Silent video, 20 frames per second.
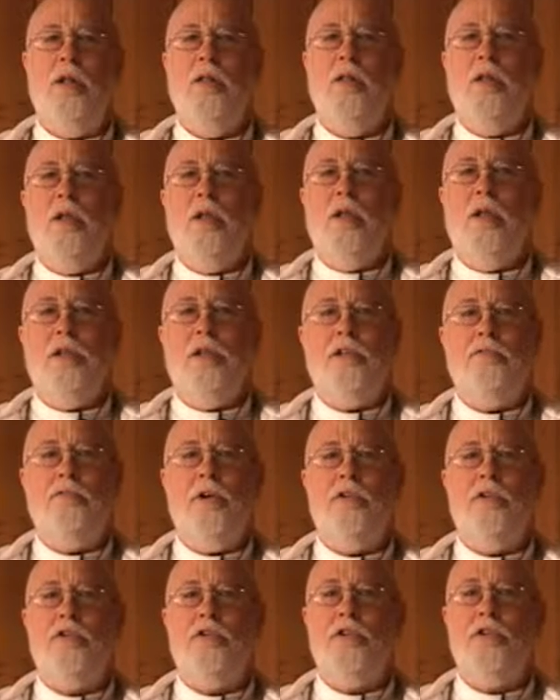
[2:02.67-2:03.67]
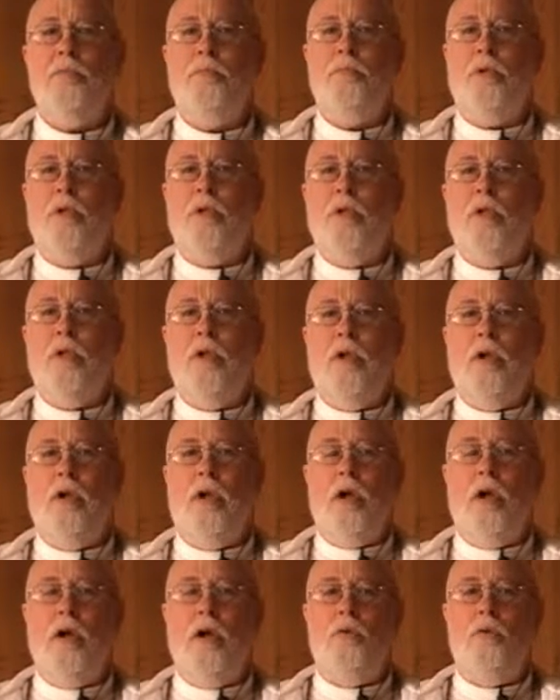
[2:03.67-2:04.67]
Well, it's very simple.
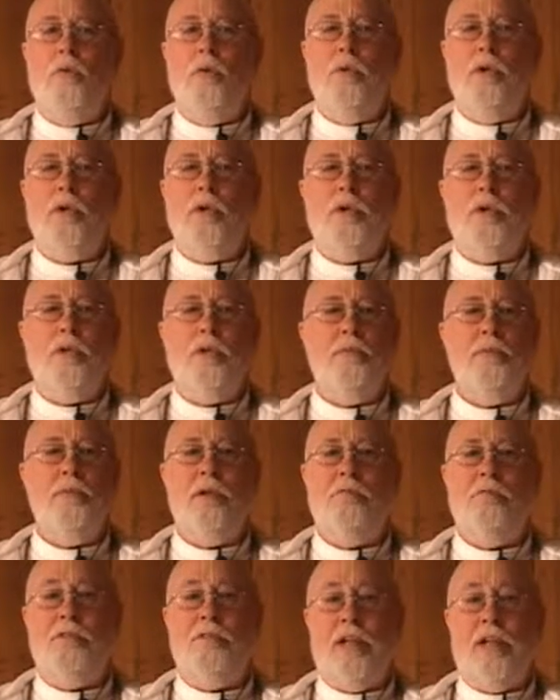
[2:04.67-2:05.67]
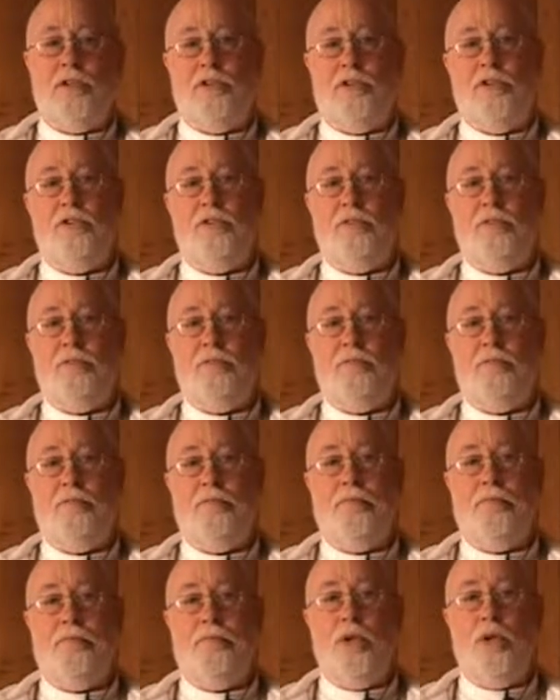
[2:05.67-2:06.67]
We can commit offenses,
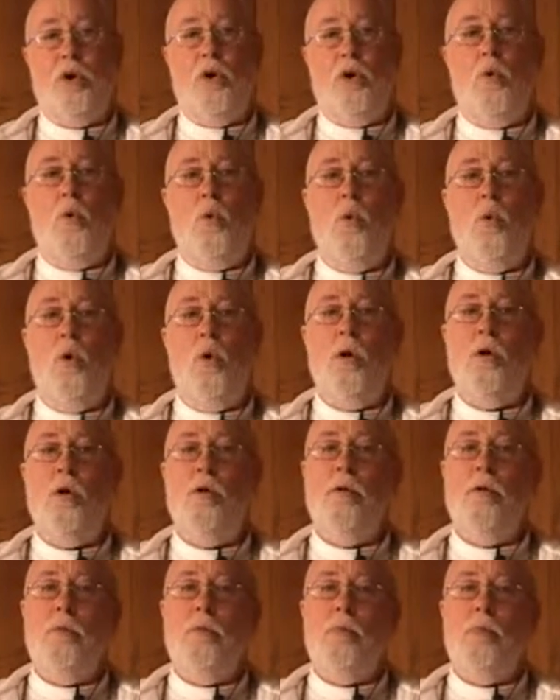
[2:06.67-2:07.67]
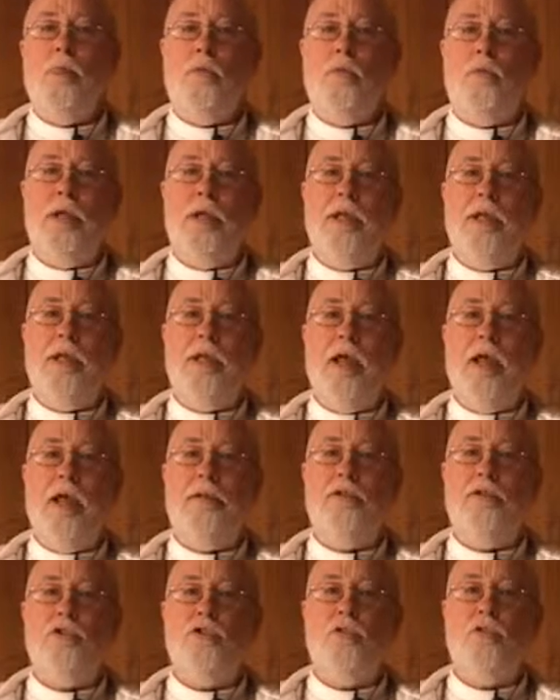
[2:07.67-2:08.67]
or we
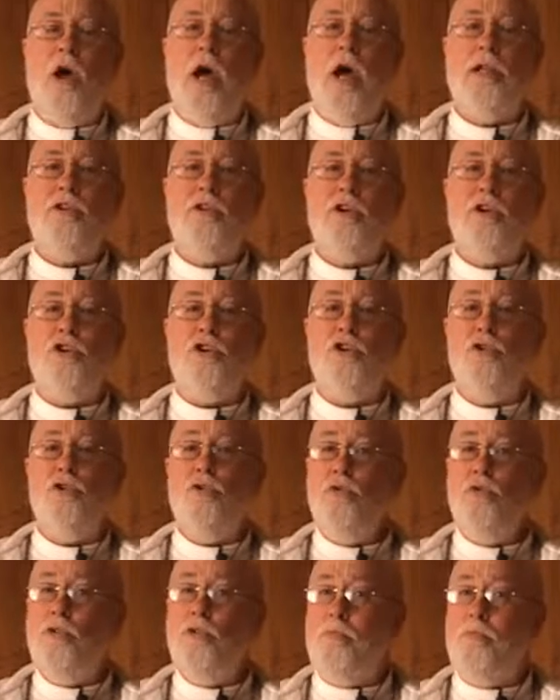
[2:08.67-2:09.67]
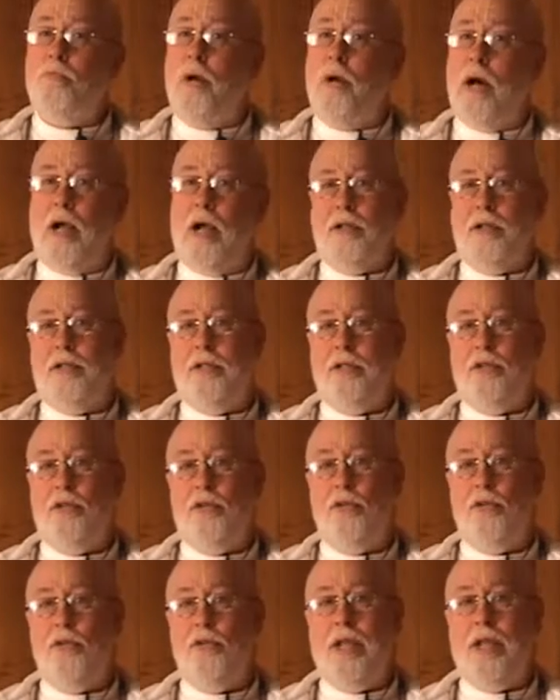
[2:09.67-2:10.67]
can try to use bhakti
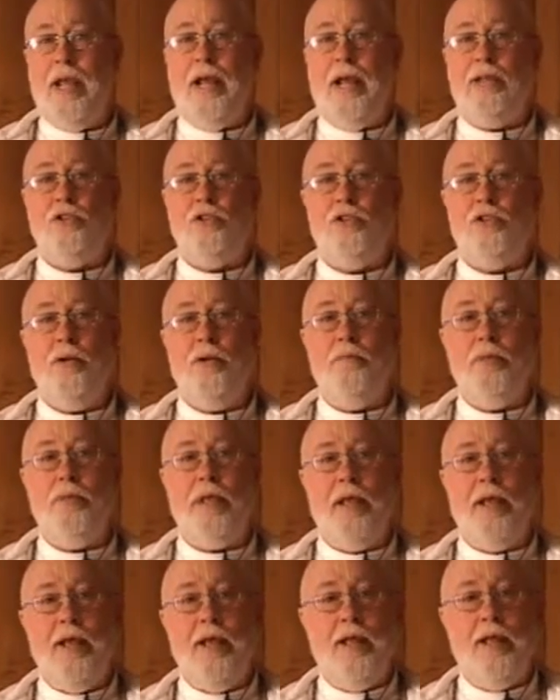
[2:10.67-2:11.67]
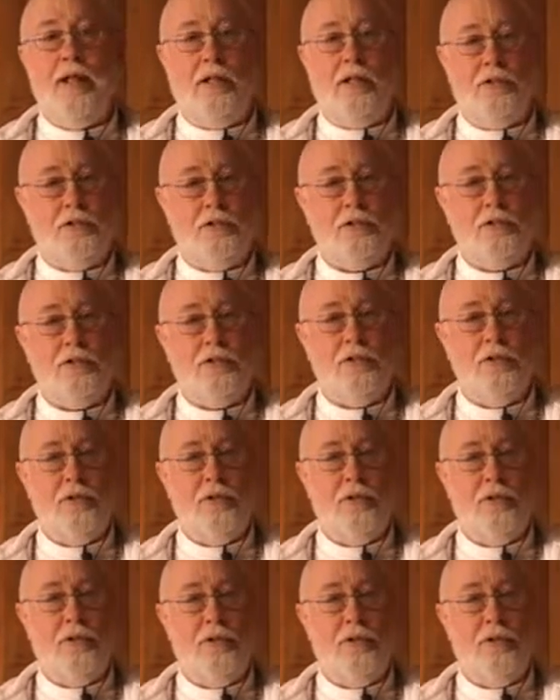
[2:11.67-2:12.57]
to get something else,